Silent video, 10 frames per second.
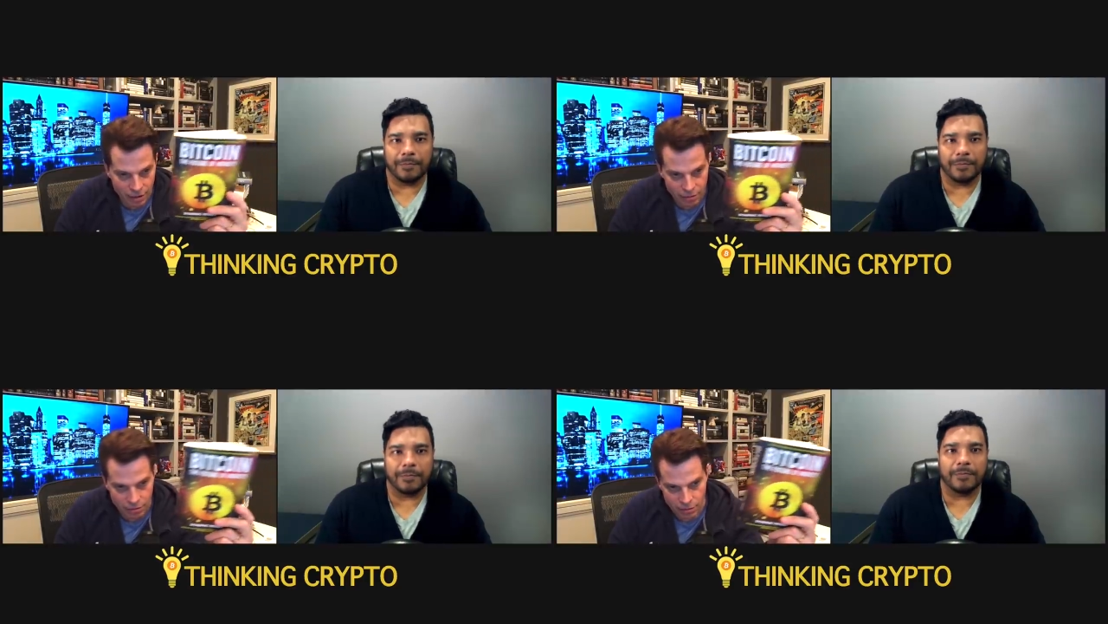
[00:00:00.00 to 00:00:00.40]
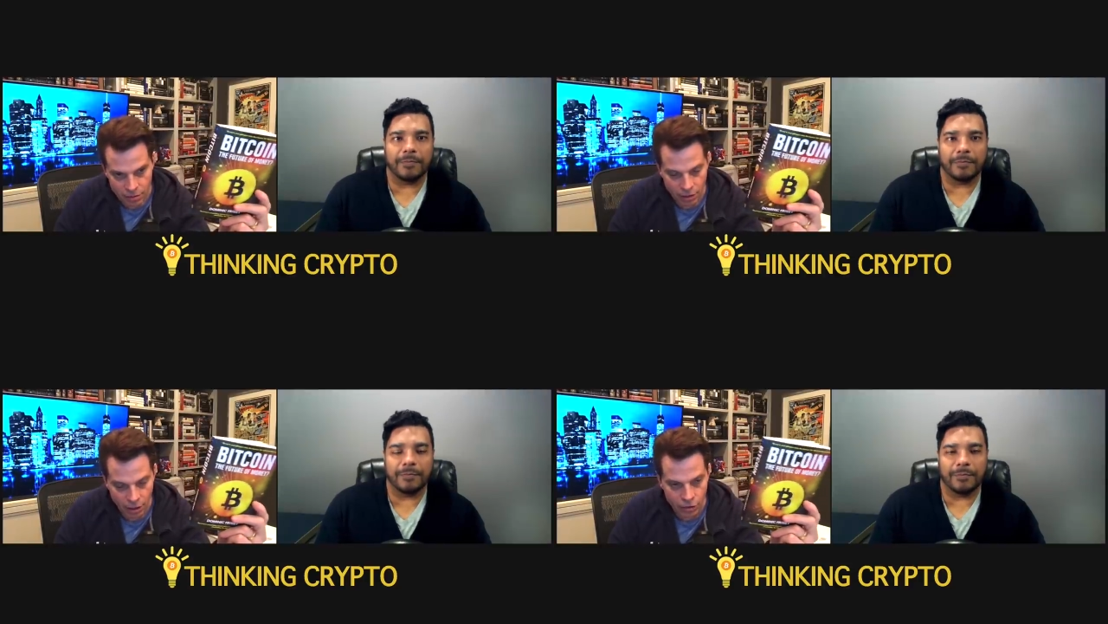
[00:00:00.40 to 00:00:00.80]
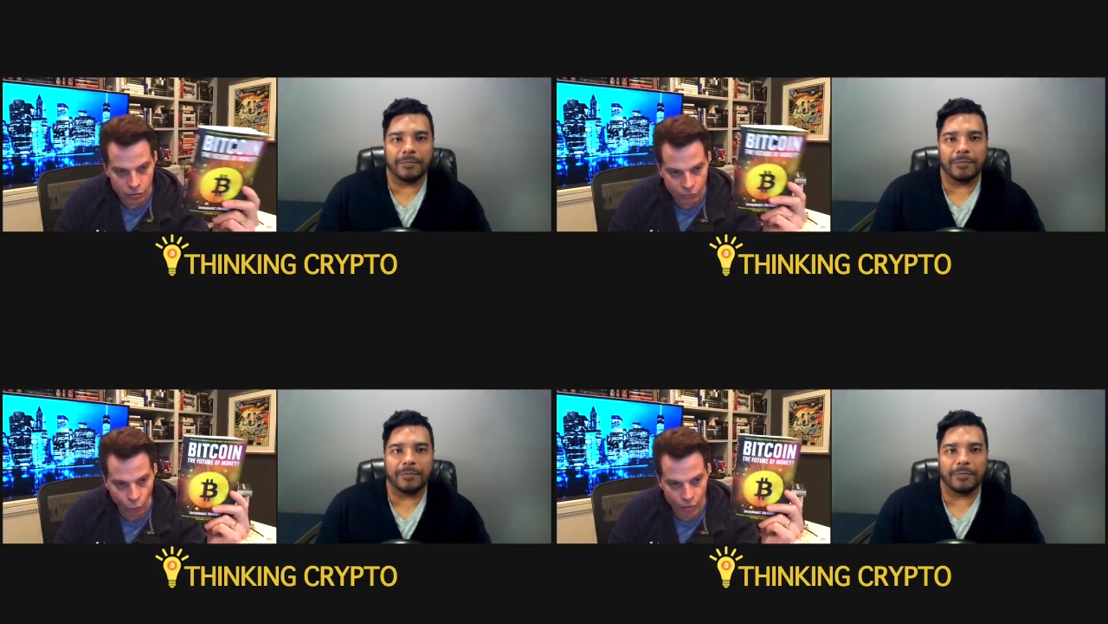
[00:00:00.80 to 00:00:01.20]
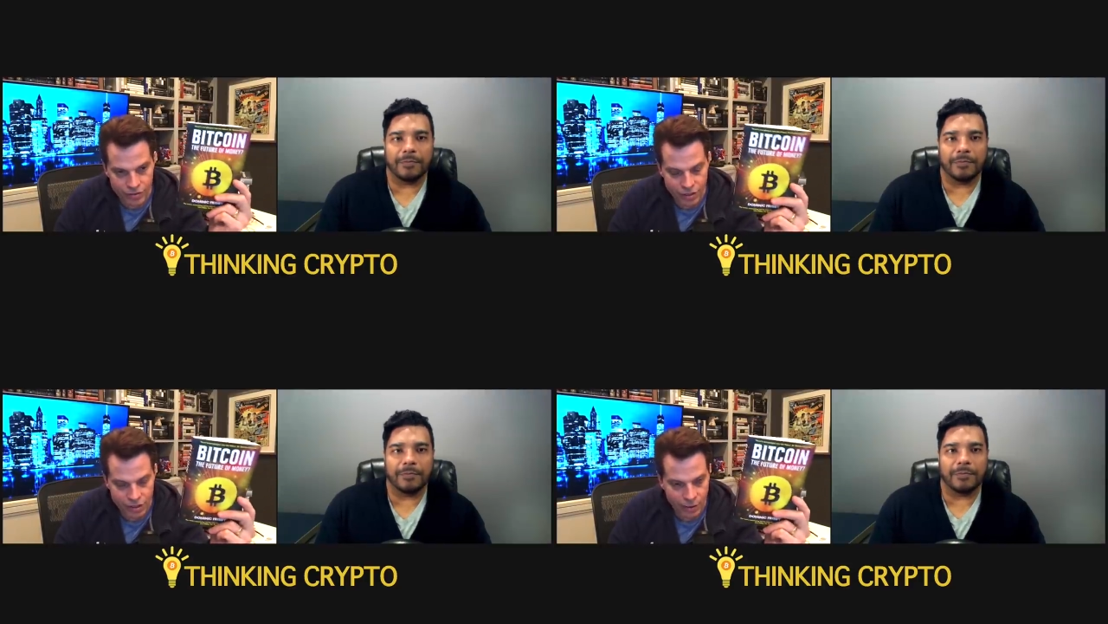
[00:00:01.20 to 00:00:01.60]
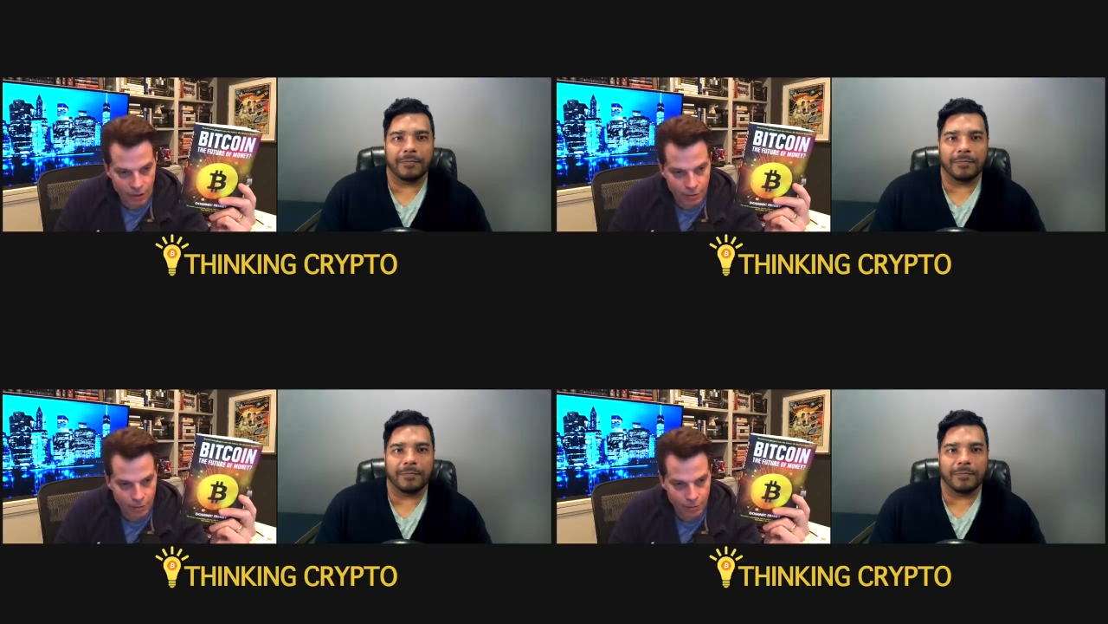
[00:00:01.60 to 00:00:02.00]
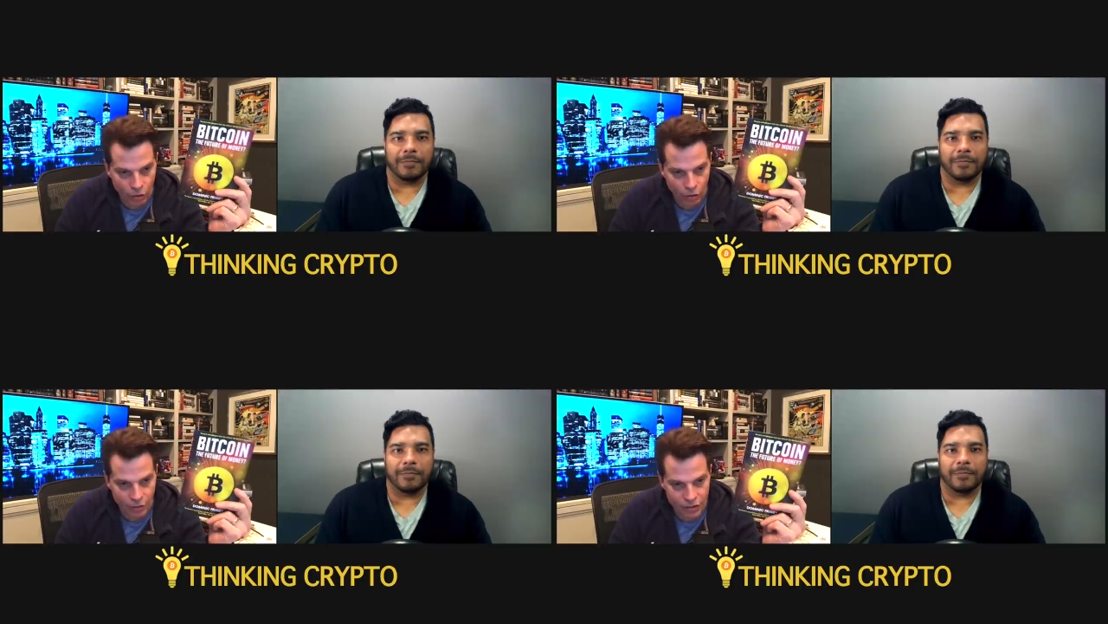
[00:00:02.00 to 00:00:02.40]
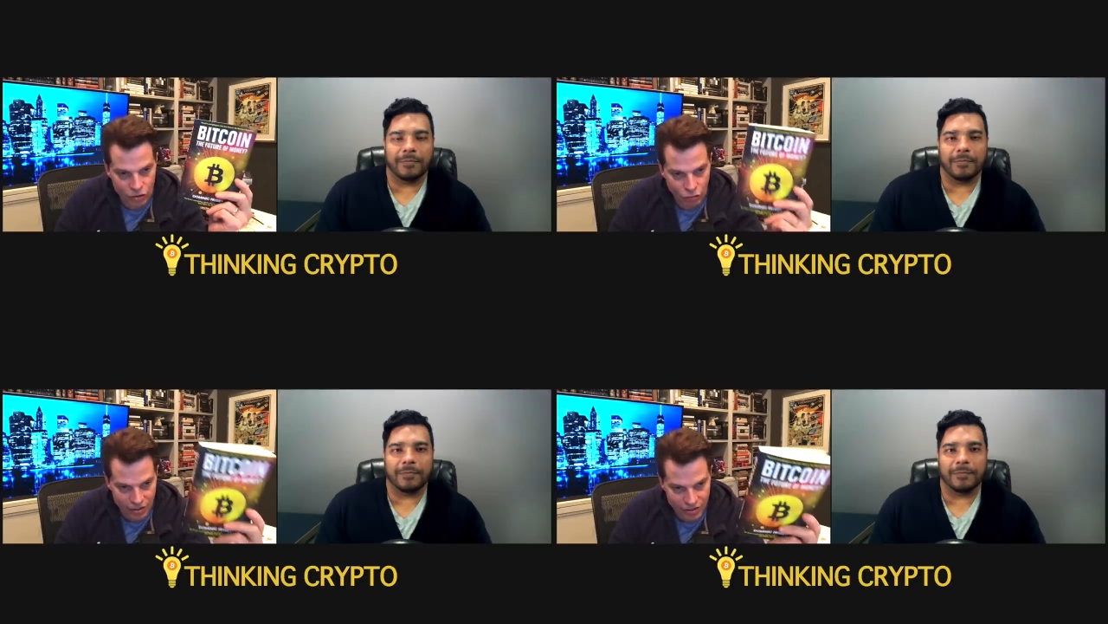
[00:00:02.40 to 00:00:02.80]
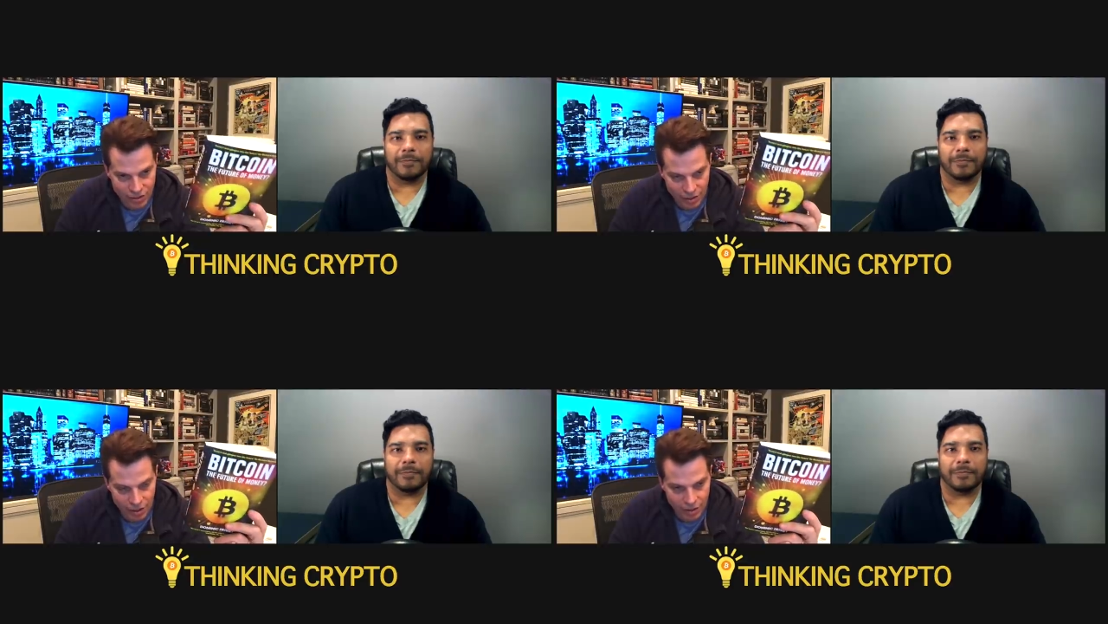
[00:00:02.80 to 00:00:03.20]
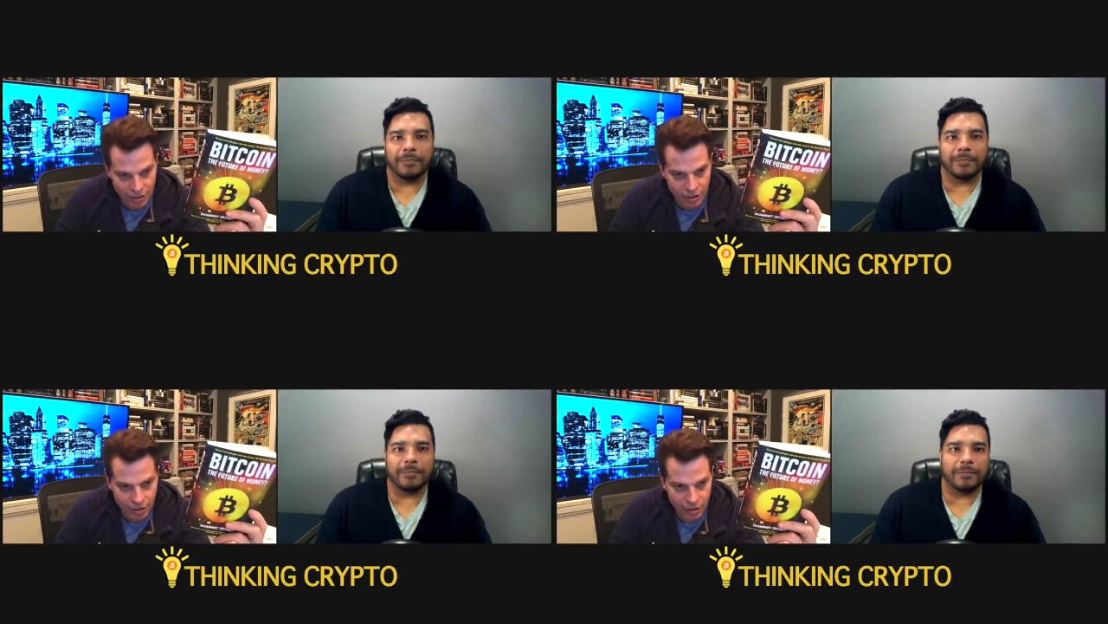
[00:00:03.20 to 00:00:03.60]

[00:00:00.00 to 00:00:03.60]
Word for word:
Speaker 1: one hundred forty-six million people are already trusting in it,